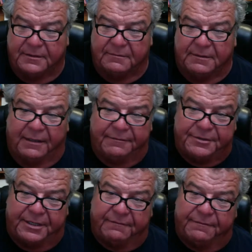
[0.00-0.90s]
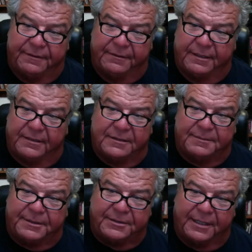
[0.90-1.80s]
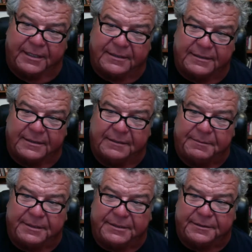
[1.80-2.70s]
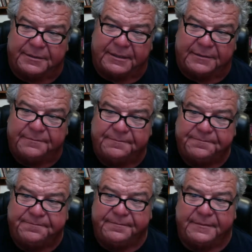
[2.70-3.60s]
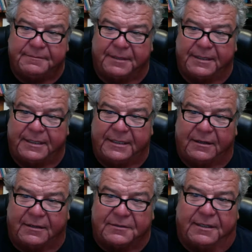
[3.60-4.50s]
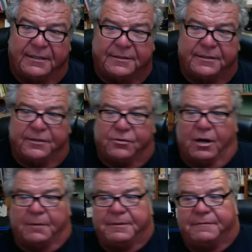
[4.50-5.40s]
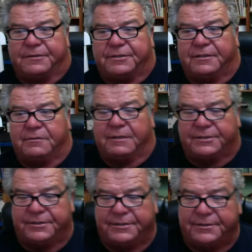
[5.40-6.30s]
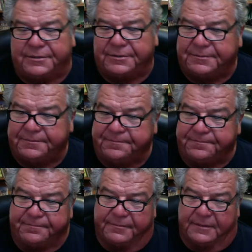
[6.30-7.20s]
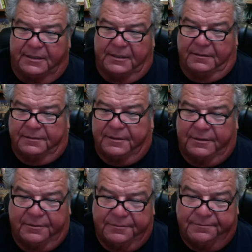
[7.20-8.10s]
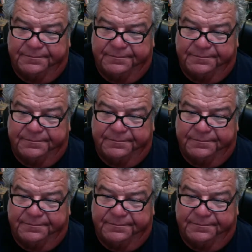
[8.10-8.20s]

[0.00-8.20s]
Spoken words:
We have Jeff that specializes in the big tuna, but he can also answer your crappie fishing questions. So